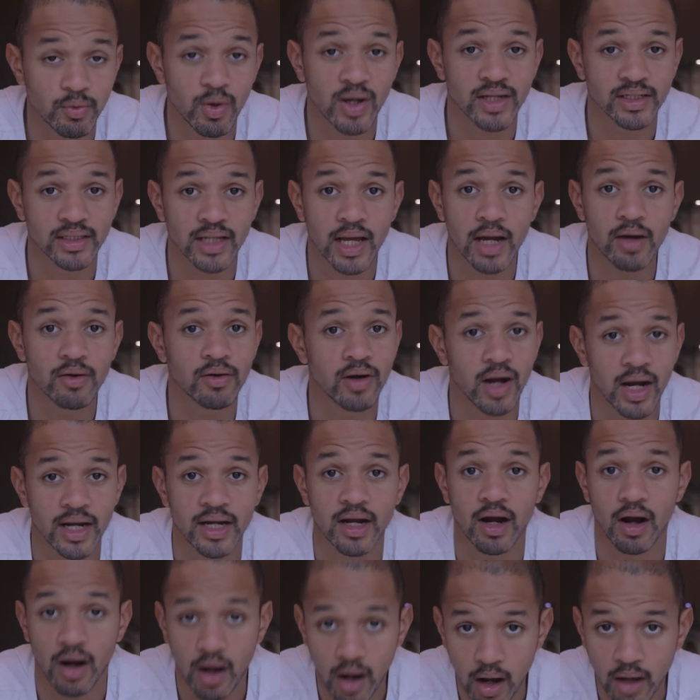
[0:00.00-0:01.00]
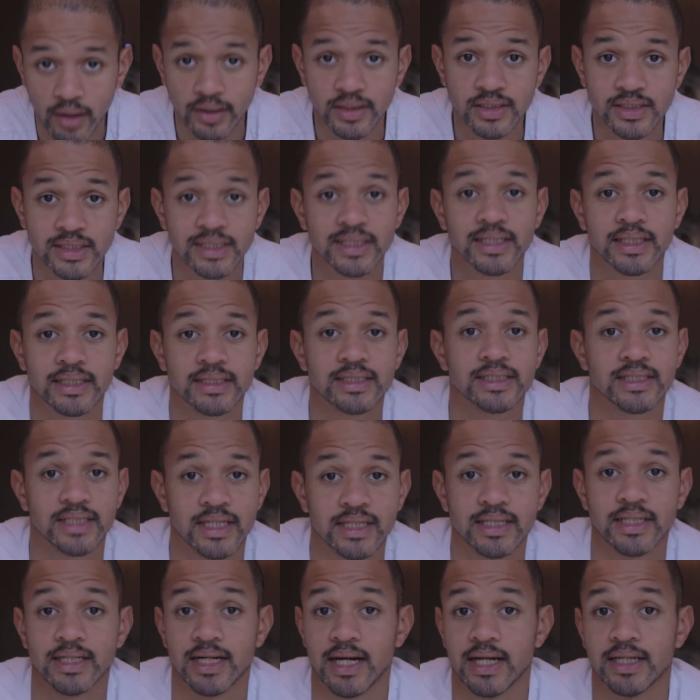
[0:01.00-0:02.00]
And right now, I honestly can
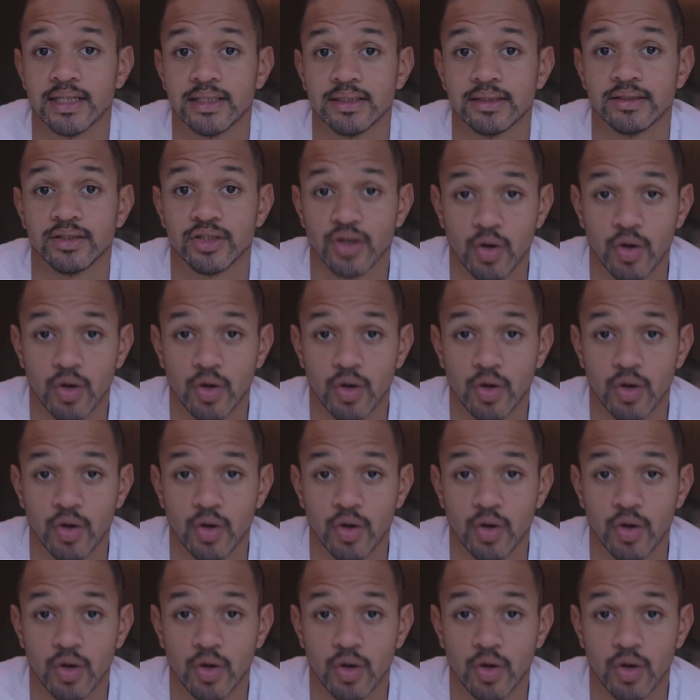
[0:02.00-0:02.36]
say that I